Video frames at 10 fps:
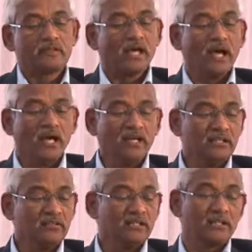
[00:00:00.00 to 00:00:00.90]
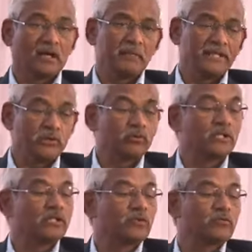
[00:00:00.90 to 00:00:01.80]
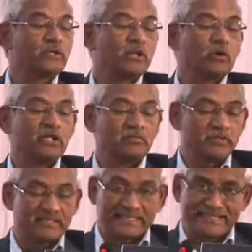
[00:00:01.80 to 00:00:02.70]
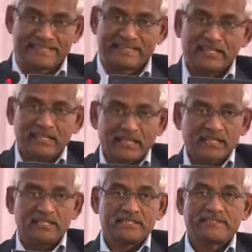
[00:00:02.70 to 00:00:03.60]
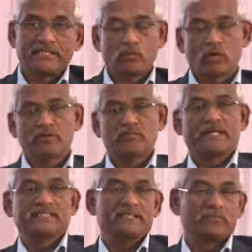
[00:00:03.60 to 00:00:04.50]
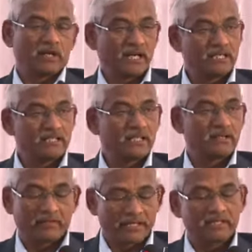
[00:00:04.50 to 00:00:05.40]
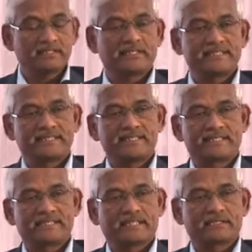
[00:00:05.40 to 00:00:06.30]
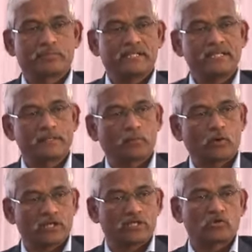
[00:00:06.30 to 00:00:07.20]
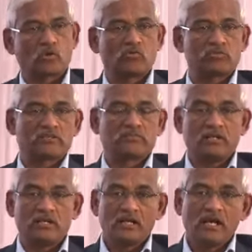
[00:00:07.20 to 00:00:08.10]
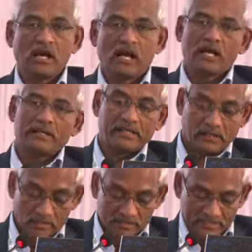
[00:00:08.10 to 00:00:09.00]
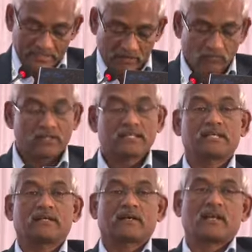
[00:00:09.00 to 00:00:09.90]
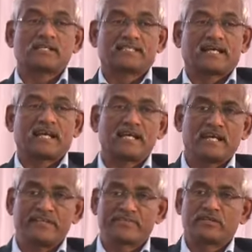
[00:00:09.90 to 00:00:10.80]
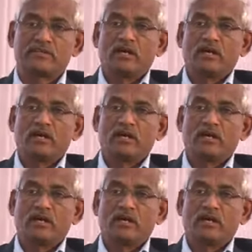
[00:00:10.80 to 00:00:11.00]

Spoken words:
And coming to the yellow leaf disease, this is the one major fungal viral disease has been reported throughout the world and causing havoc across the countries.